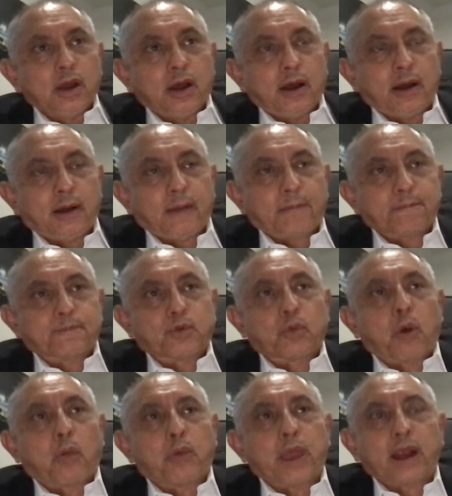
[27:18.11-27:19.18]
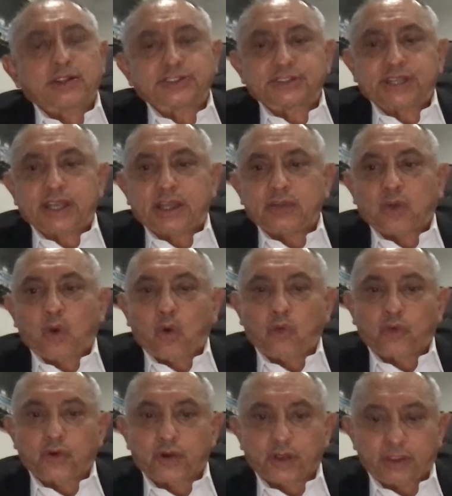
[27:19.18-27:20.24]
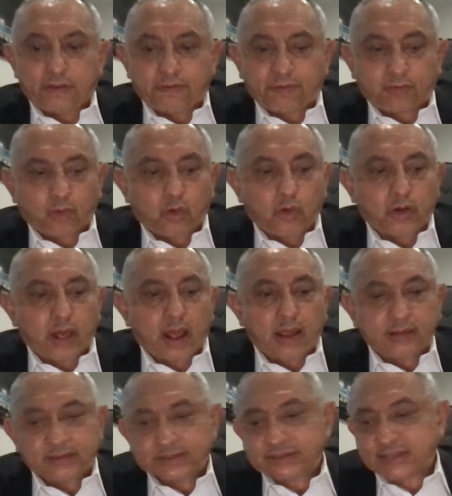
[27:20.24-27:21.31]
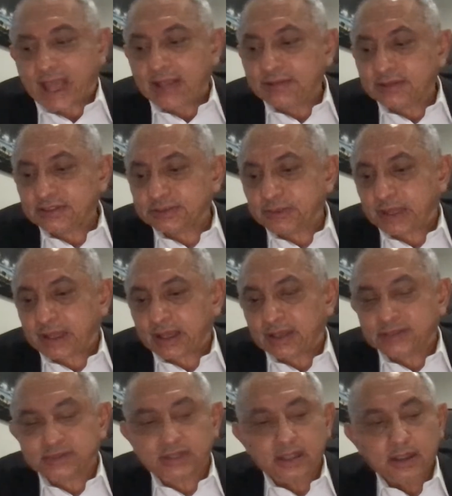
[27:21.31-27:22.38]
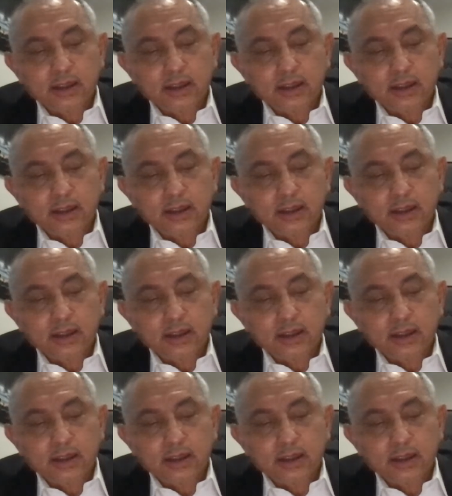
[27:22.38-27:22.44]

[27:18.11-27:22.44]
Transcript: what we are seeing over in Florida and DeSantis, because,